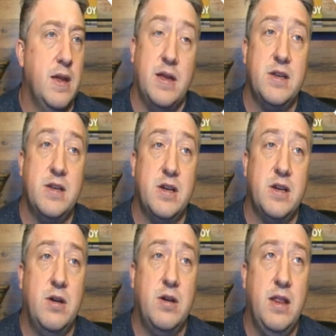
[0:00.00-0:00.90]
So
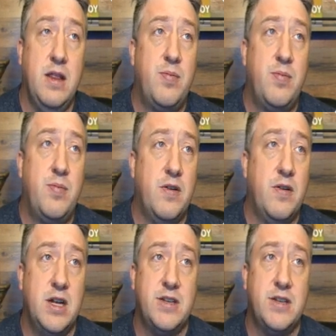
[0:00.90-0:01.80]
in the pro version, I
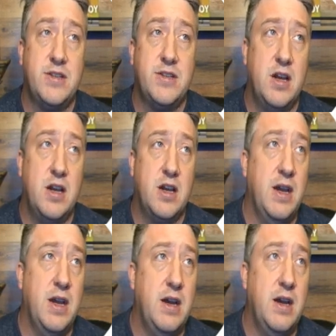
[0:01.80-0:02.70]
also talk
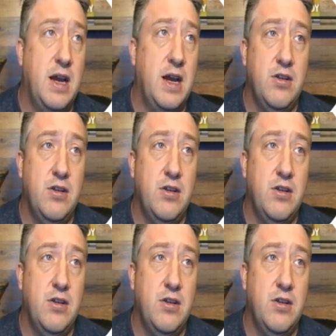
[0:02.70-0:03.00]
about how you